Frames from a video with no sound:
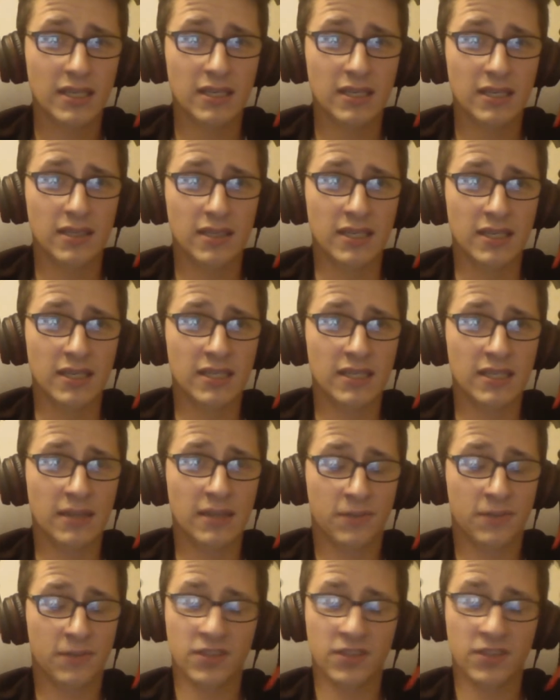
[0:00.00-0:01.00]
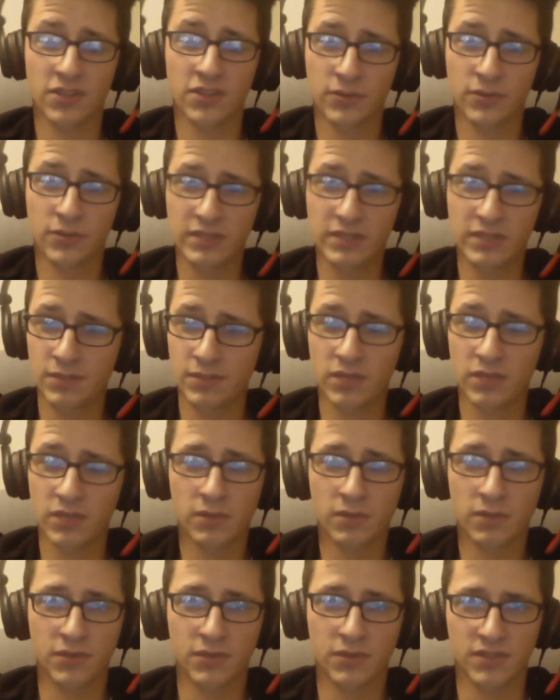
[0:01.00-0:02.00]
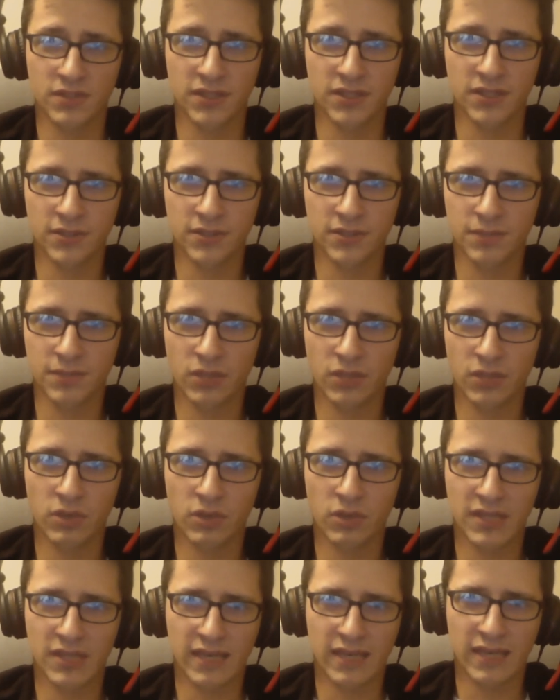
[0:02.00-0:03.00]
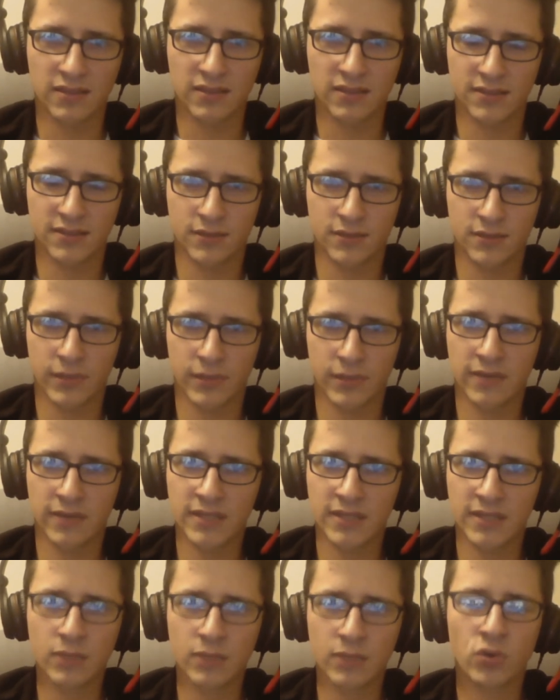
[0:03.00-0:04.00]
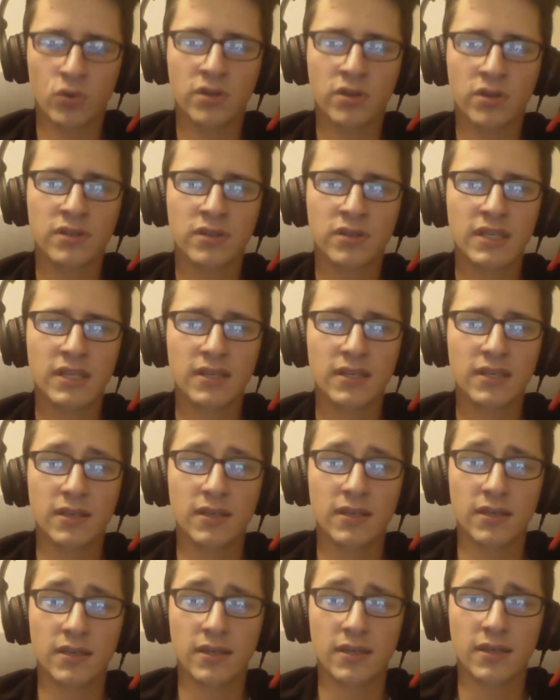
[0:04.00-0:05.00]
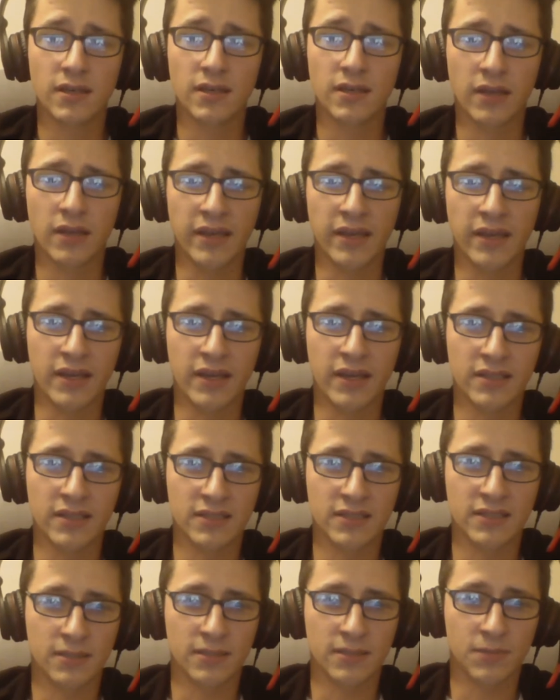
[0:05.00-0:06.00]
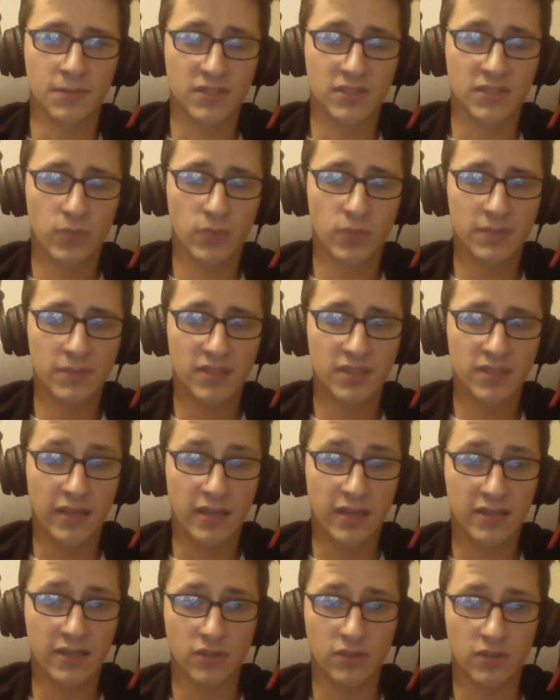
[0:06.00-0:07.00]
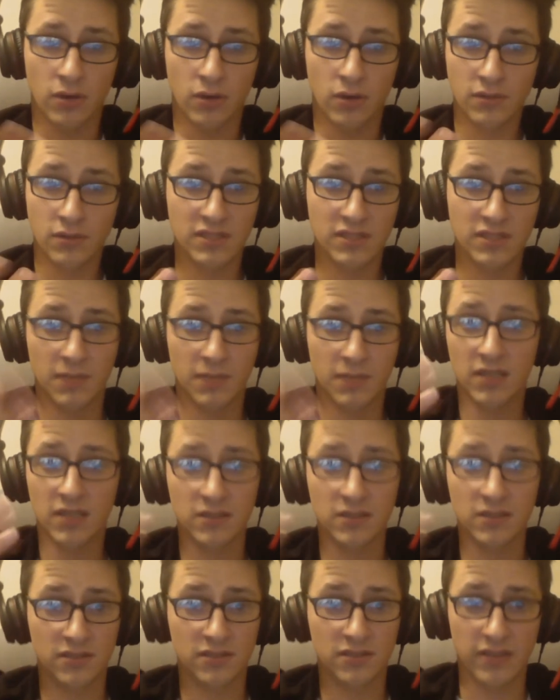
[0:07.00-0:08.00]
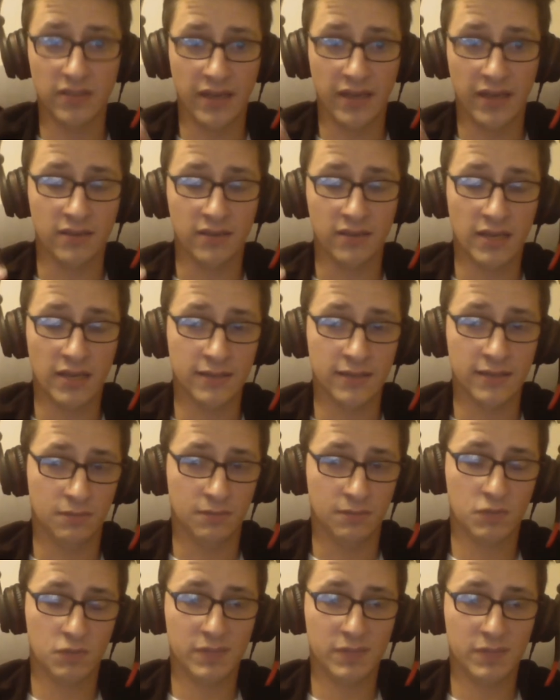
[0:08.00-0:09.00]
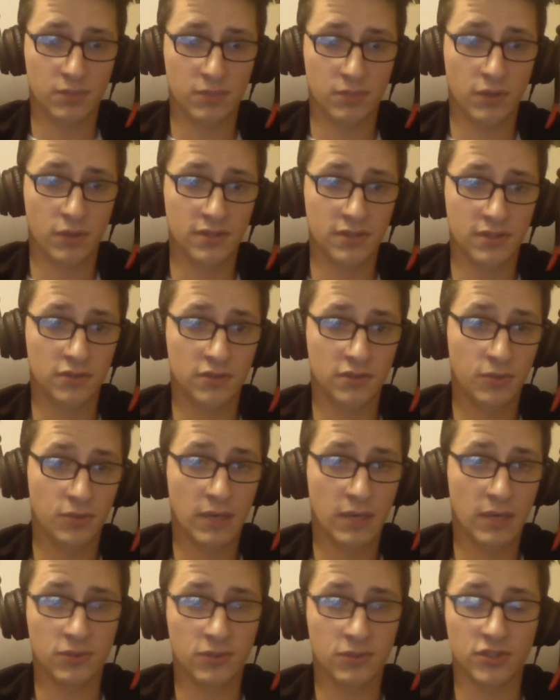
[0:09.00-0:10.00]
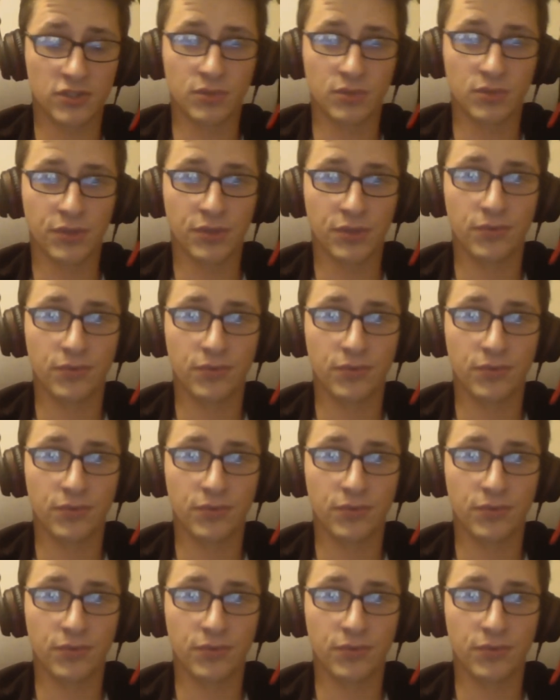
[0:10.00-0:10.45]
I forget the other really big one, but there was another big one that isn't around anymore. And this website has all of these mods, and I spent probably a good 2 hours just going through